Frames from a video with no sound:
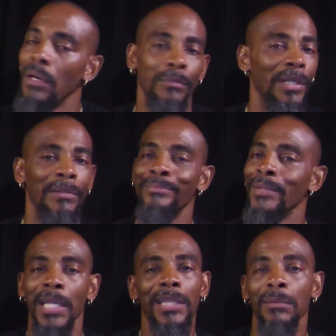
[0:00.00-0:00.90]
But
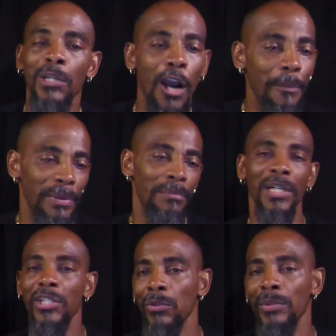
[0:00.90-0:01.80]
let them carpet
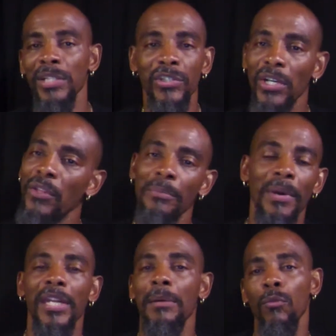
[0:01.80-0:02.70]
munch on each other,
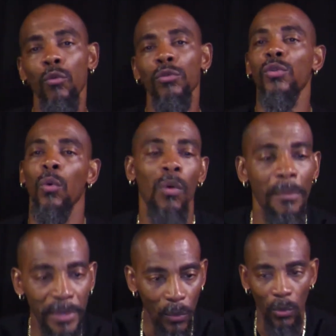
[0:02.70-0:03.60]
man, and move to a
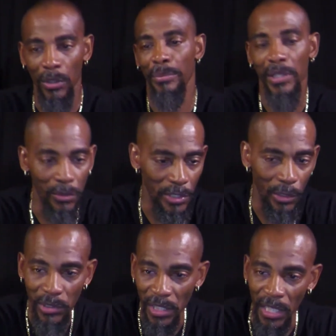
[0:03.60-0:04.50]
woman that want to be on your
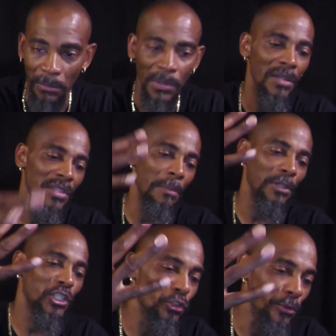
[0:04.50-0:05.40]
team. Number
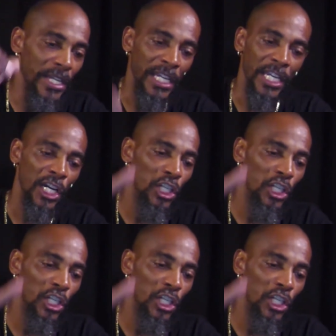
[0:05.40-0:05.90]
three,